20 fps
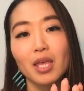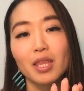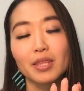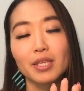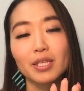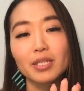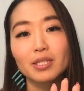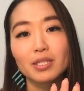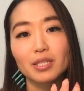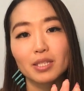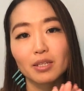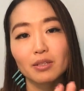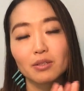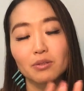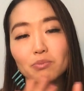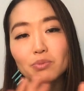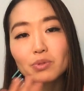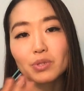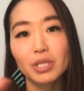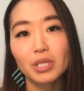this
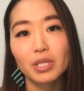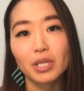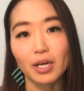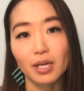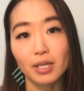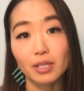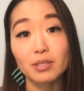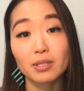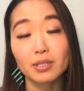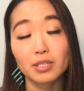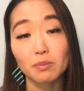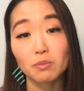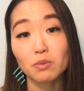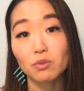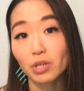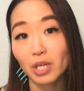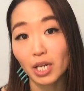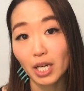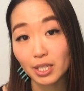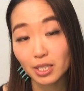can bring us
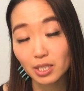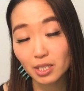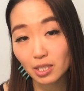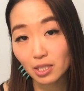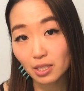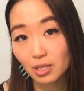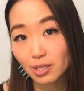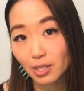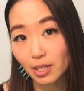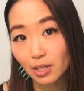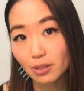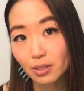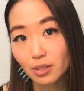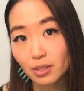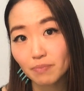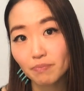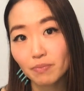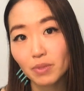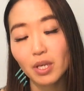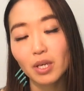some reality
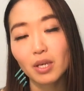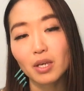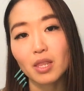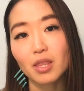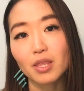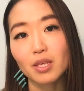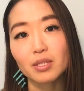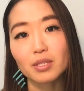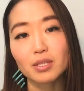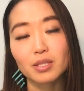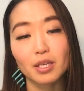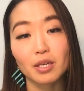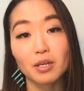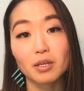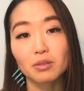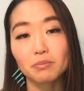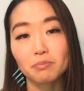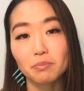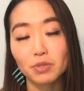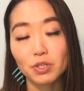checks. This
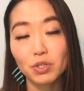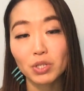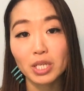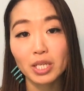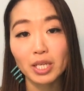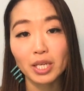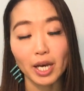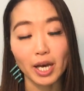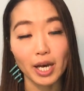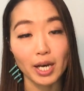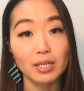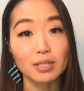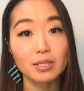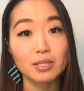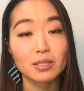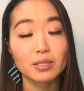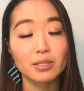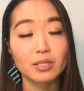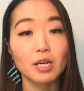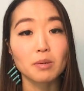can bring us
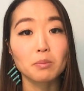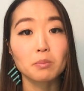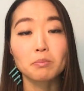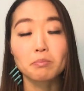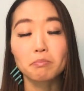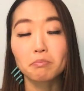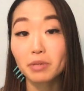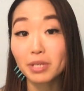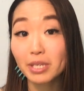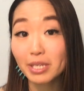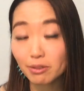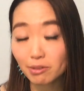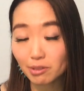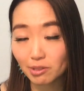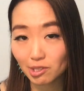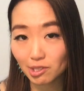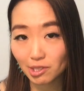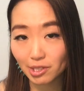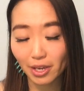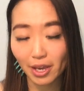some big
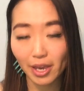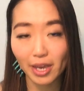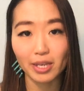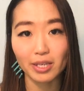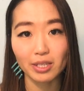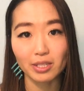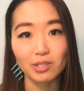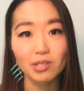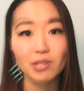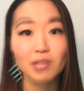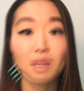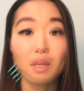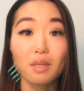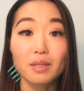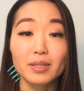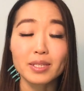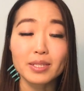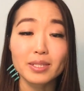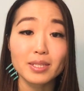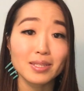change.
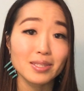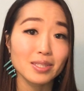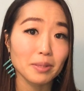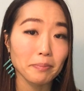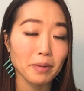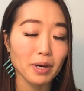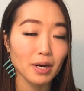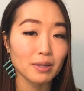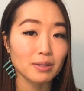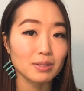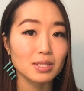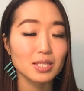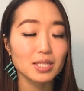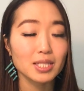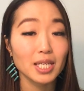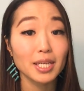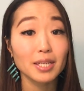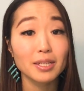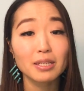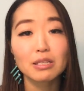This is about
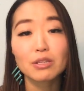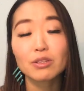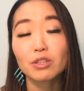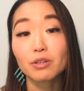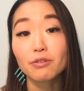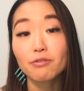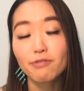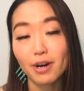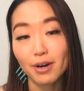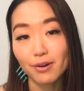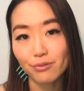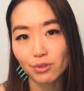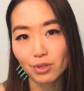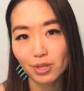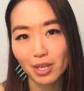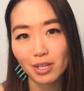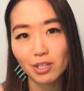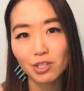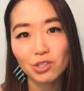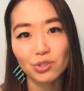setting the
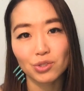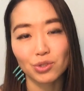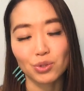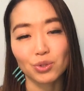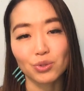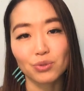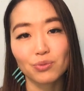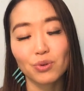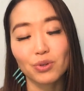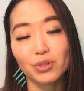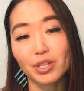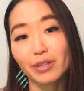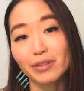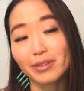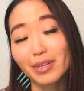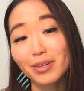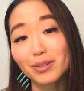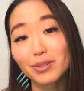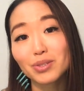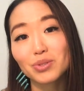foundation for the
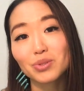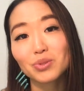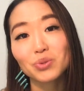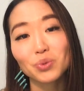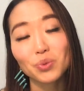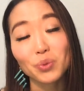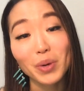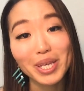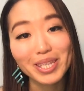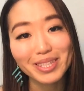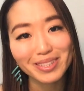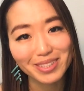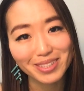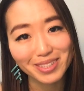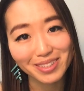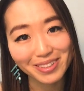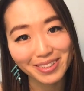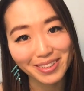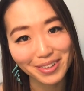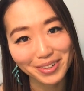next
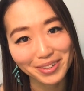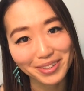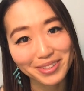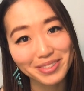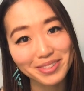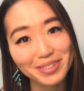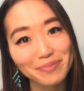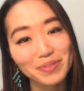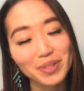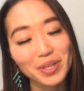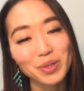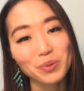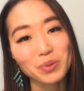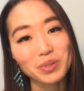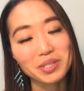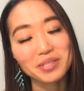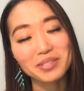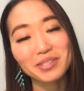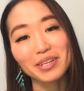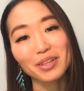20 years,
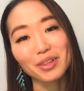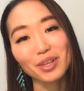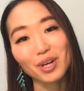which is a